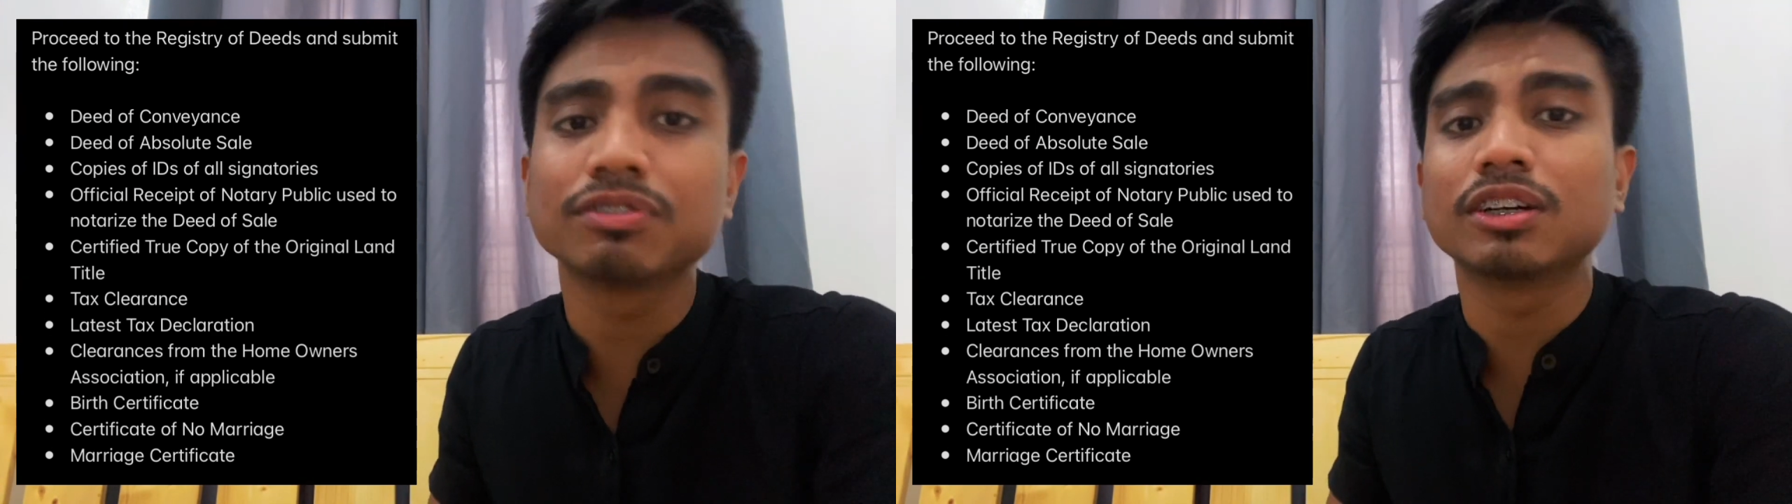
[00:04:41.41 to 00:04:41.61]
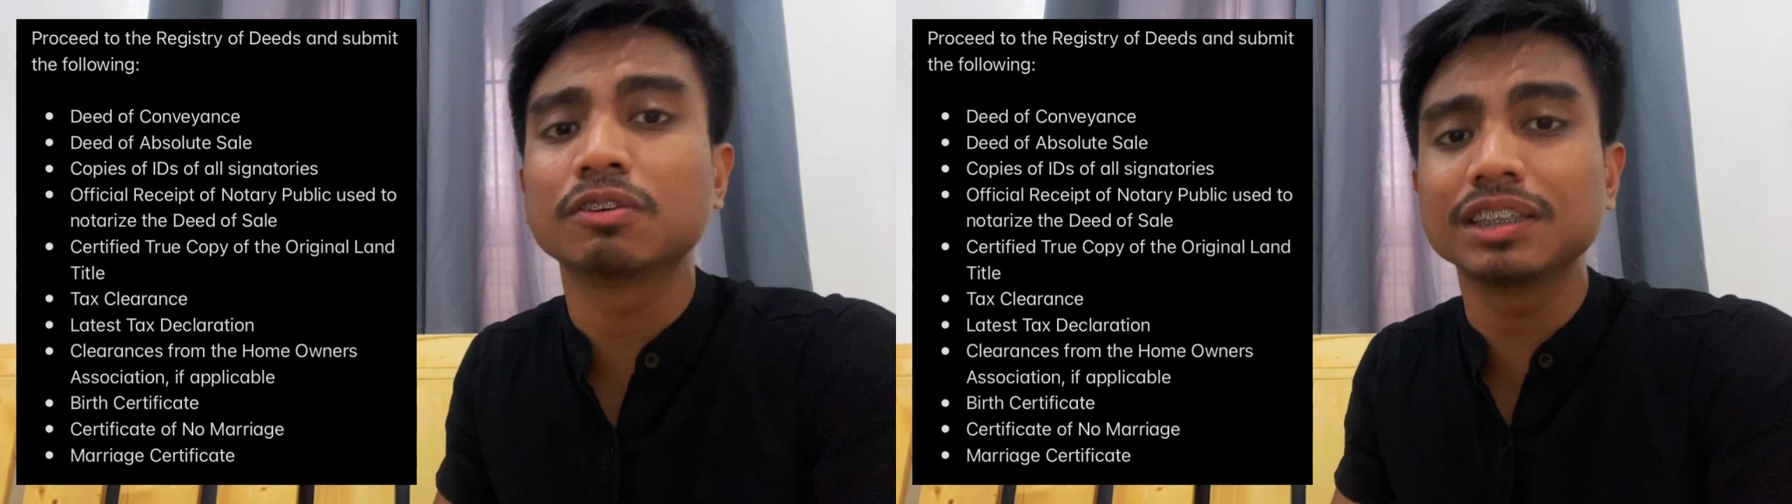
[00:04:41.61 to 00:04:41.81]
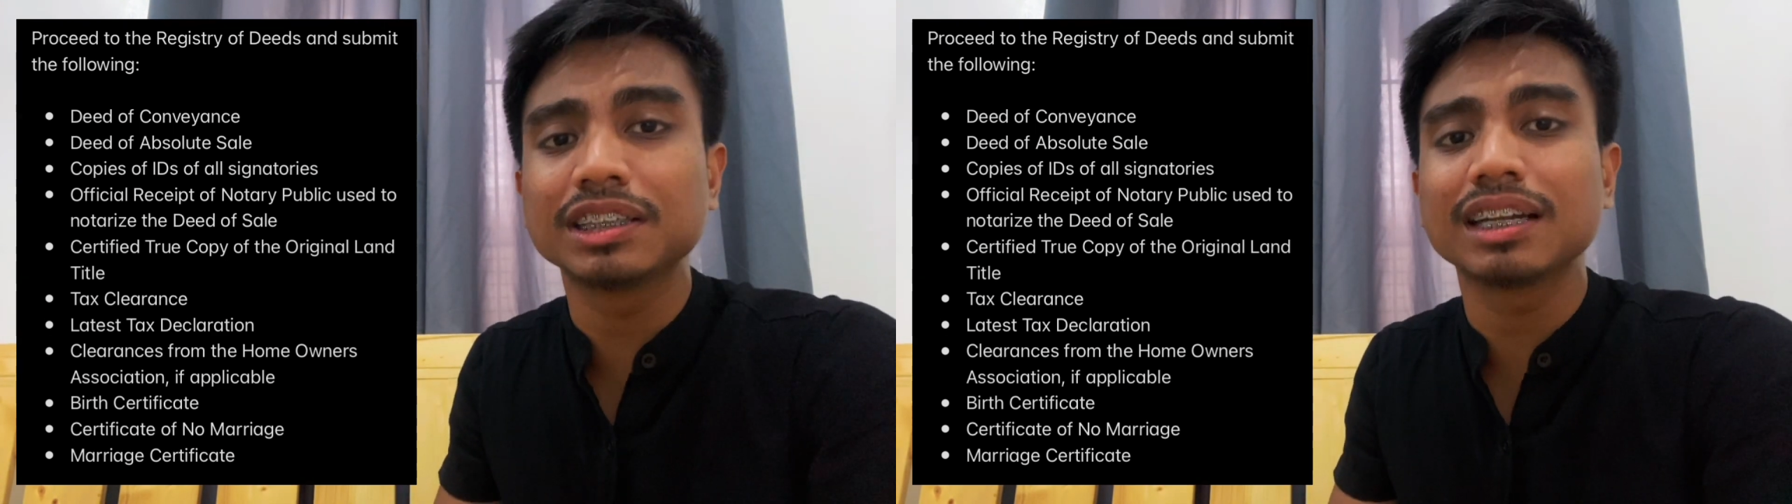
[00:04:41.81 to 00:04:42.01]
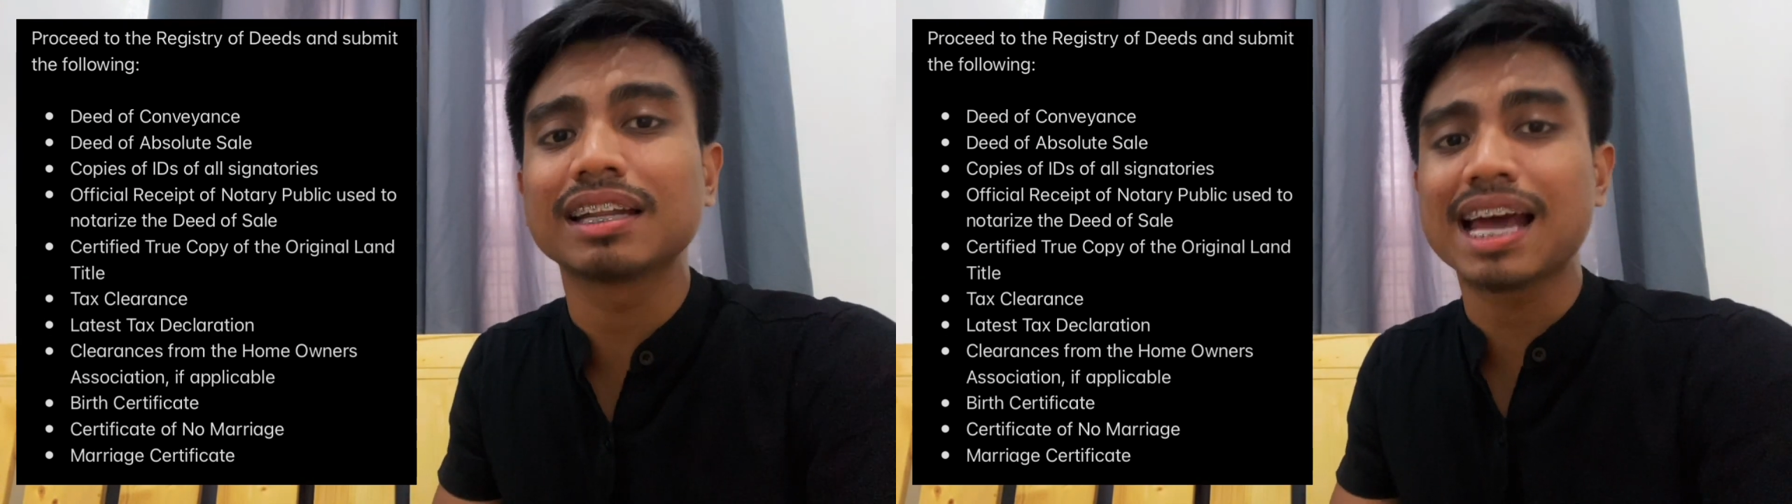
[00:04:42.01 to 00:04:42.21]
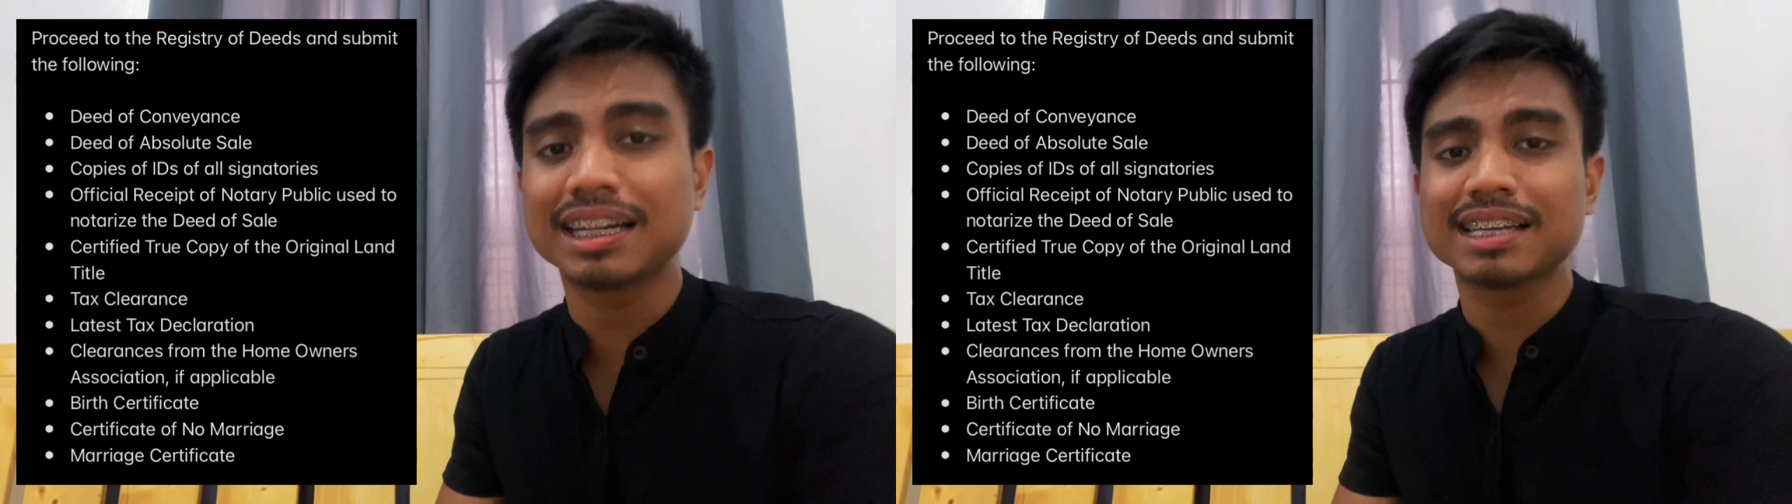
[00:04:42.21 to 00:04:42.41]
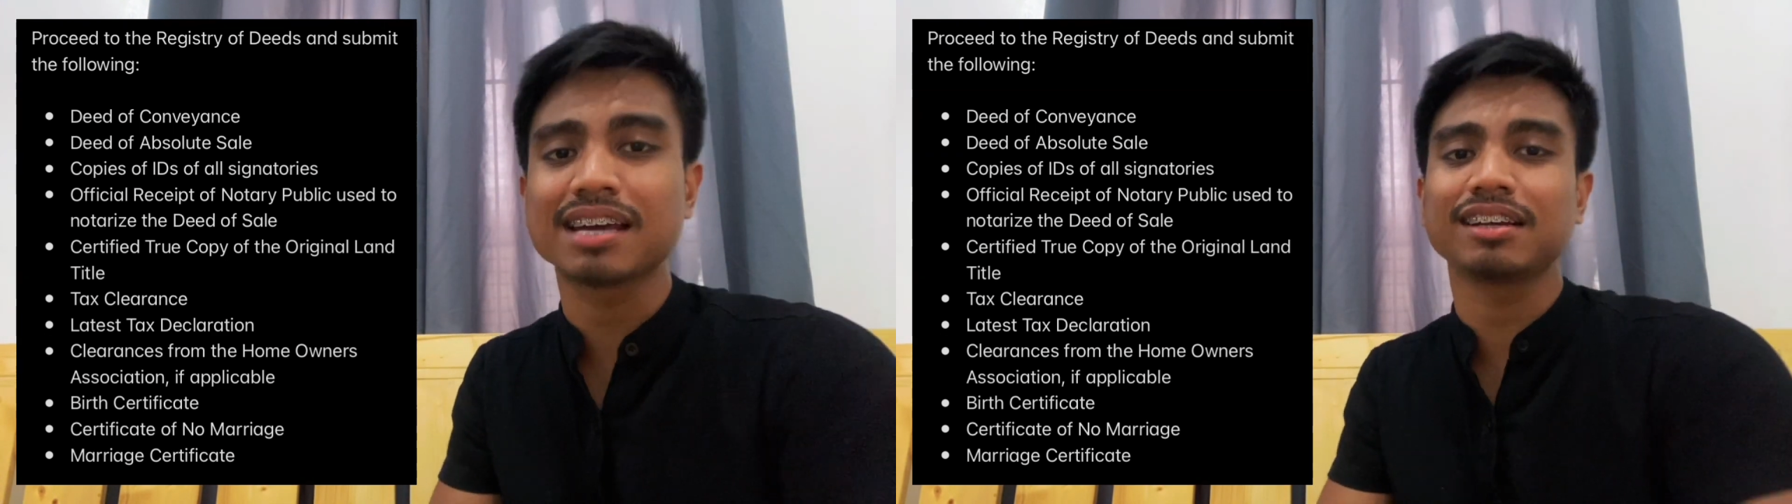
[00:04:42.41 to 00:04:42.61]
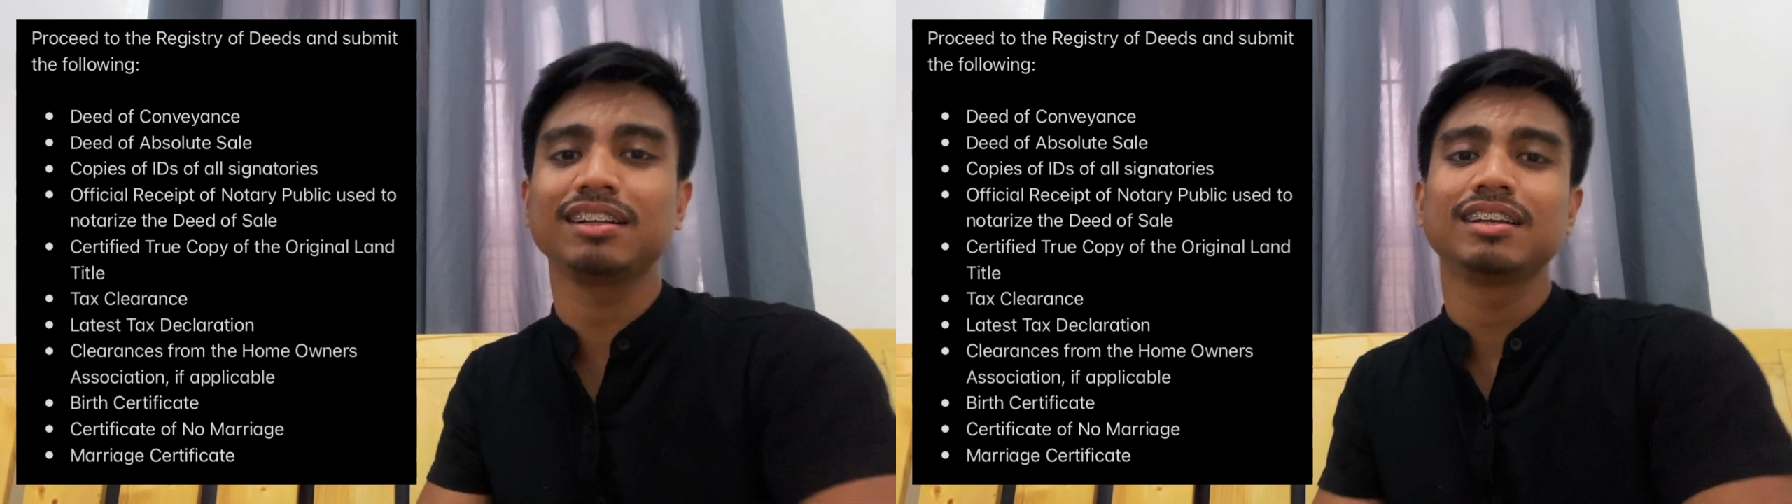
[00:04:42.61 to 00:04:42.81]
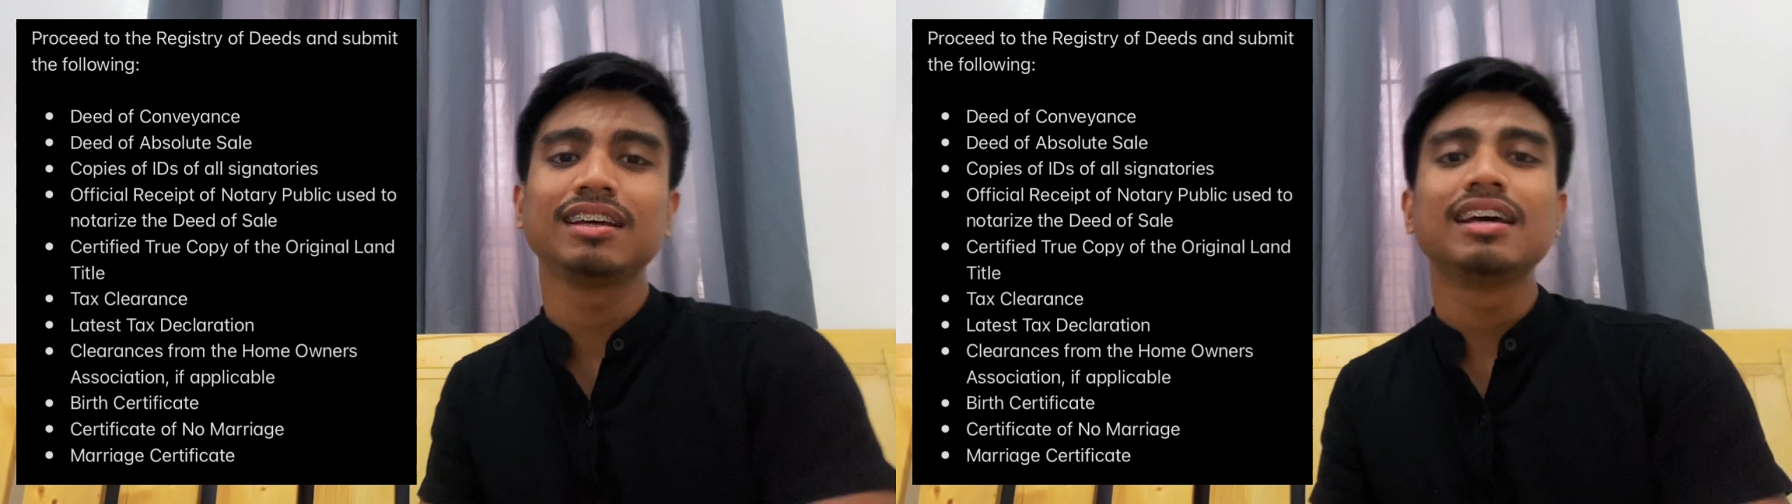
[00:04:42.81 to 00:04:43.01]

the original land title,